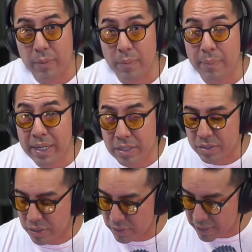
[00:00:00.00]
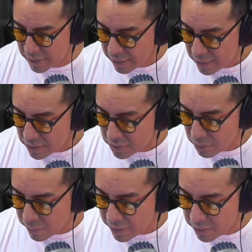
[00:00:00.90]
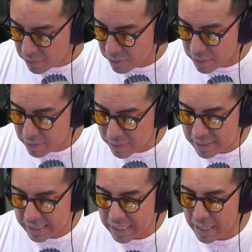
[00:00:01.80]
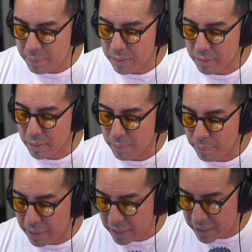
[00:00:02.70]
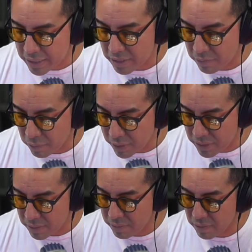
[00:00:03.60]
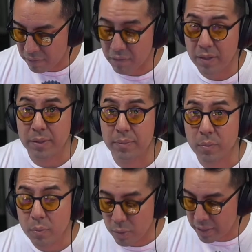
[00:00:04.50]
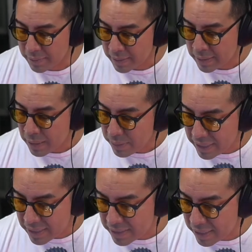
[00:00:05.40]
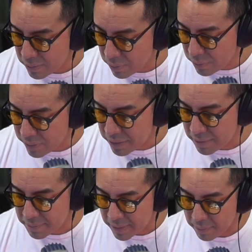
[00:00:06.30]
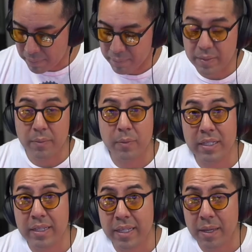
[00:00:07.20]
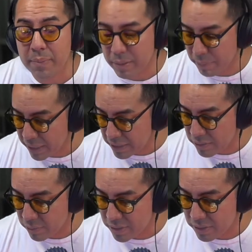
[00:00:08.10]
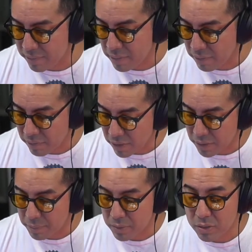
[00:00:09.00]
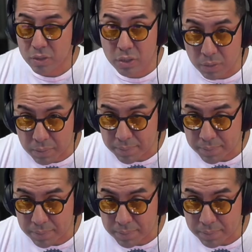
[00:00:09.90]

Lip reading: pages you need. So right here, there is the Epic Page of Wisdom Volume 1. But that is not the one we need. We need the Epic Page of Wisdom Volume 2.